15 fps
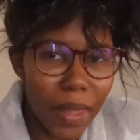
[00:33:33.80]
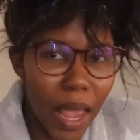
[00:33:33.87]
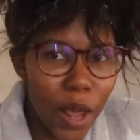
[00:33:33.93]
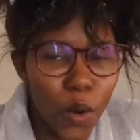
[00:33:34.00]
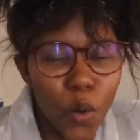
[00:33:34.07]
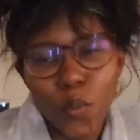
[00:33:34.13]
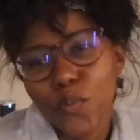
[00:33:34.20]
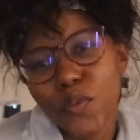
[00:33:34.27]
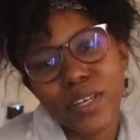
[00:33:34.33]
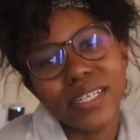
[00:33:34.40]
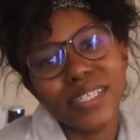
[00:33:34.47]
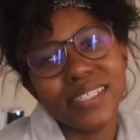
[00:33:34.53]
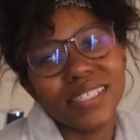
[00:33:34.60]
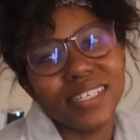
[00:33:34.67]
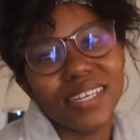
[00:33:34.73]
and
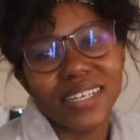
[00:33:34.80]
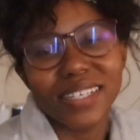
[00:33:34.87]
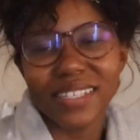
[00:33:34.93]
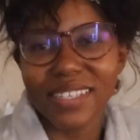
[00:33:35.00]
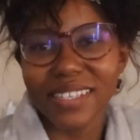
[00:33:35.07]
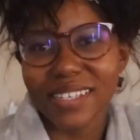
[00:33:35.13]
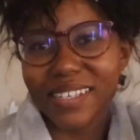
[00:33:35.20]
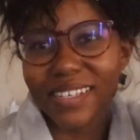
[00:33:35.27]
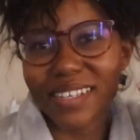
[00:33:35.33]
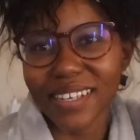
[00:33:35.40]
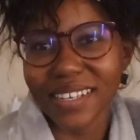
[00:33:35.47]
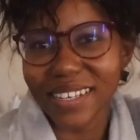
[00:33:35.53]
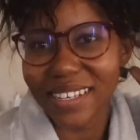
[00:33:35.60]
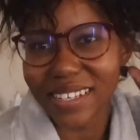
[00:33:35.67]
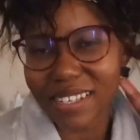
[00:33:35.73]
hopefully it
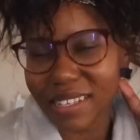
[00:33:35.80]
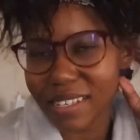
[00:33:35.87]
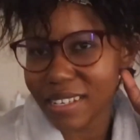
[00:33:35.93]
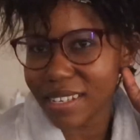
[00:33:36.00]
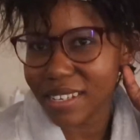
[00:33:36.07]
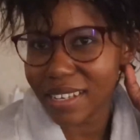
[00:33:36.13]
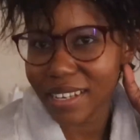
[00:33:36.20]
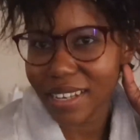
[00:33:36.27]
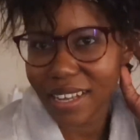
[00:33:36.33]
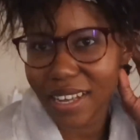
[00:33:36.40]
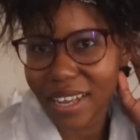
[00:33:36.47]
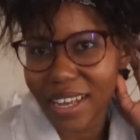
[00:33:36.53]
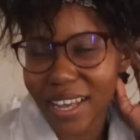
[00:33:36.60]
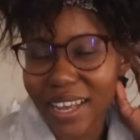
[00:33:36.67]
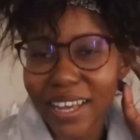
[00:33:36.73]
it
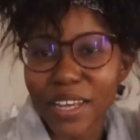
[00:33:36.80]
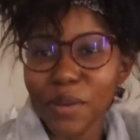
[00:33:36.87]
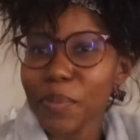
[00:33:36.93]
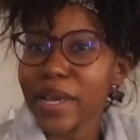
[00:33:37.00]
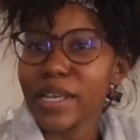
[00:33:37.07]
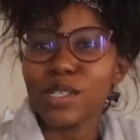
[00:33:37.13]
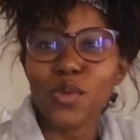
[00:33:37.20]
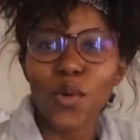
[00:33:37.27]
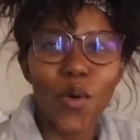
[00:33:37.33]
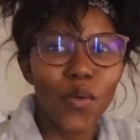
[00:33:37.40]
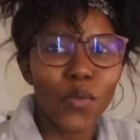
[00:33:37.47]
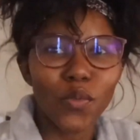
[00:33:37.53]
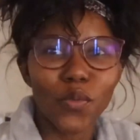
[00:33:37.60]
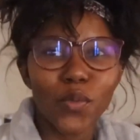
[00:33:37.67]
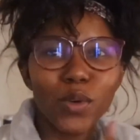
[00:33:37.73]
it pays
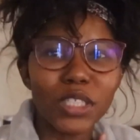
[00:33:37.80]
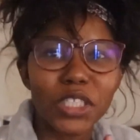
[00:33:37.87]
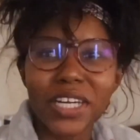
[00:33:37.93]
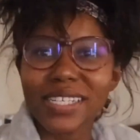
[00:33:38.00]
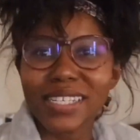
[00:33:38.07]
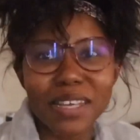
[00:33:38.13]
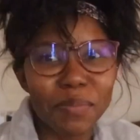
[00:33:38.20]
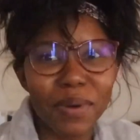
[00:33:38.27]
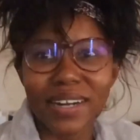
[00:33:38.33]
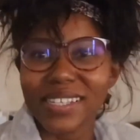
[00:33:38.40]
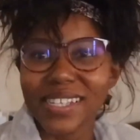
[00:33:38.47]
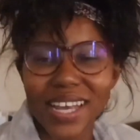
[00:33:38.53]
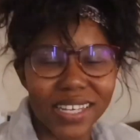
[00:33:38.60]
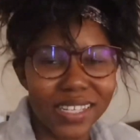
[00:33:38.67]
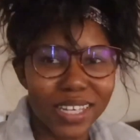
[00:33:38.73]
off. We're chasing
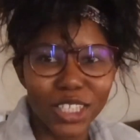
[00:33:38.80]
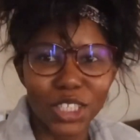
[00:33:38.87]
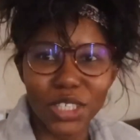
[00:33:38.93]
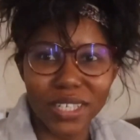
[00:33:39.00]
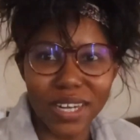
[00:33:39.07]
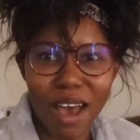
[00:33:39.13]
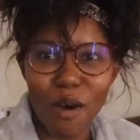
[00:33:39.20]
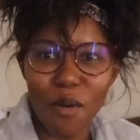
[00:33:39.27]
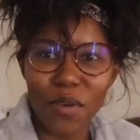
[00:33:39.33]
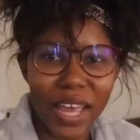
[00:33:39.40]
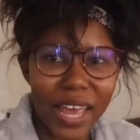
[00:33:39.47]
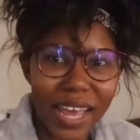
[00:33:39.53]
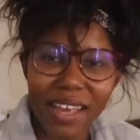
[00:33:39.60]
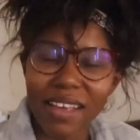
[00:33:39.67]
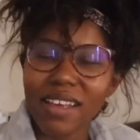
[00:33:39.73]
monetization now,
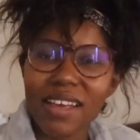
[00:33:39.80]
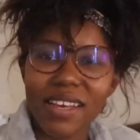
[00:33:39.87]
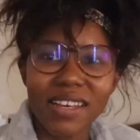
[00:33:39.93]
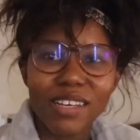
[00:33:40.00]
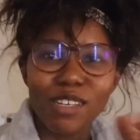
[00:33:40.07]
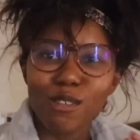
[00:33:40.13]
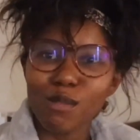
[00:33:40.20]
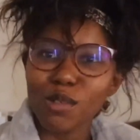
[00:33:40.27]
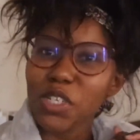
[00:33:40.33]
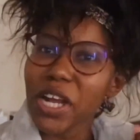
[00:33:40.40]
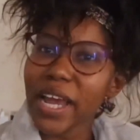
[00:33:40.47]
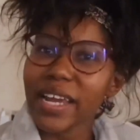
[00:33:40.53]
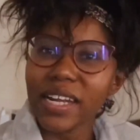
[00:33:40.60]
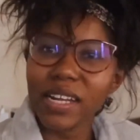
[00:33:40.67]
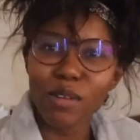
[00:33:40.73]
okay? So
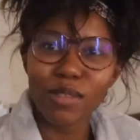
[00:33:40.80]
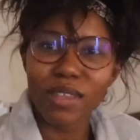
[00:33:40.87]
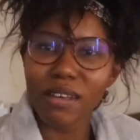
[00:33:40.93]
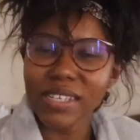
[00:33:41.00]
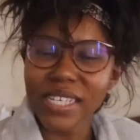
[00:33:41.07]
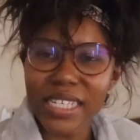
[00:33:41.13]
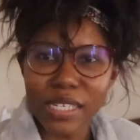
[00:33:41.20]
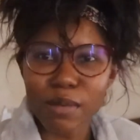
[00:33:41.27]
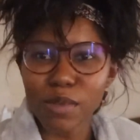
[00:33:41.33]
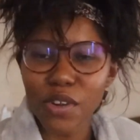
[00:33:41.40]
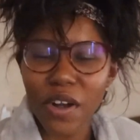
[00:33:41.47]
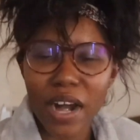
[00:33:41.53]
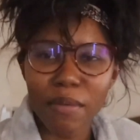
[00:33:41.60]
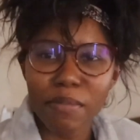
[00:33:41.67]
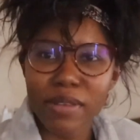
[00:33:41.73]
shyly, 1,000
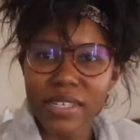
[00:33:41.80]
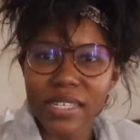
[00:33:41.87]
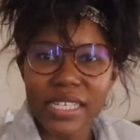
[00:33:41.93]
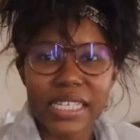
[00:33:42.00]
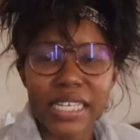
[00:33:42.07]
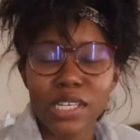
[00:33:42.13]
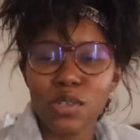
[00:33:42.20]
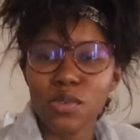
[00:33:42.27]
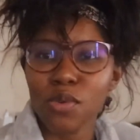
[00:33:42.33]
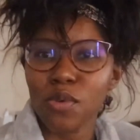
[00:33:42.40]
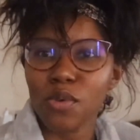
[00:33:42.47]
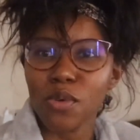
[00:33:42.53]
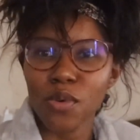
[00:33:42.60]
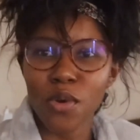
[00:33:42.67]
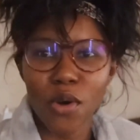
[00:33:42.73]
subscribers, says
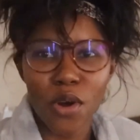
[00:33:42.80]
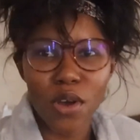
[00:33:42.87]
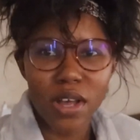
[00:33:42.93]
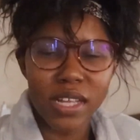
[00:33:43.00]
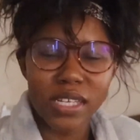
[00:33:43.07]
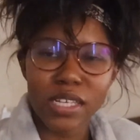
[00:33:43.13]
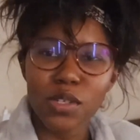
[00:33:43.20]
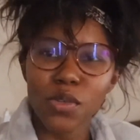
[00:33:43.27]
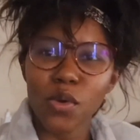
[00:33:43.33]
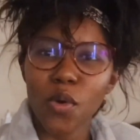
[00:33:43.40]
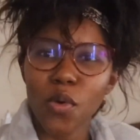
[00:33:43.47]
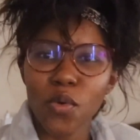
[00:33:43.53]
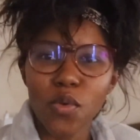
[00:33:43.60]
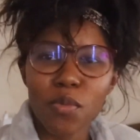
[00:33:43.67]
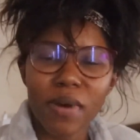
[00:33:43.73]
your
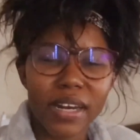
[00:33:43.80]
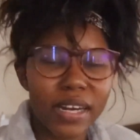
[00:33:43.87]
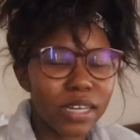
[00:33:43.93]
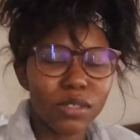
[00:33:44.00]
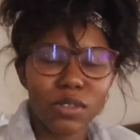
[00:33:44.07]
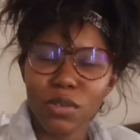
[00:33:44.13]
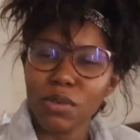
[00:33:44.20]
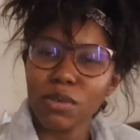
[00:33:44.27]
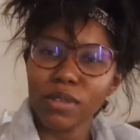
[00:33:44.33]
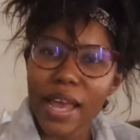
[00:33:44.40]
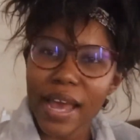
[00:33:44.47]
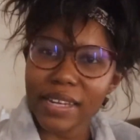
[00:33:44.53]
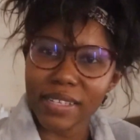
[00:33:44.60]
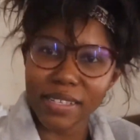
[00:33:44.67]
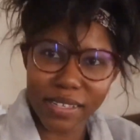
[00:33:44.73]
Kuluma Lento
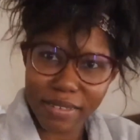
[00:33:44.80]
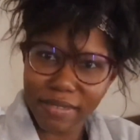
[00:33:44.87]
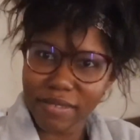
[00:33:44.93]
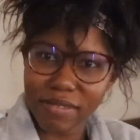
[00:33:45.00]
at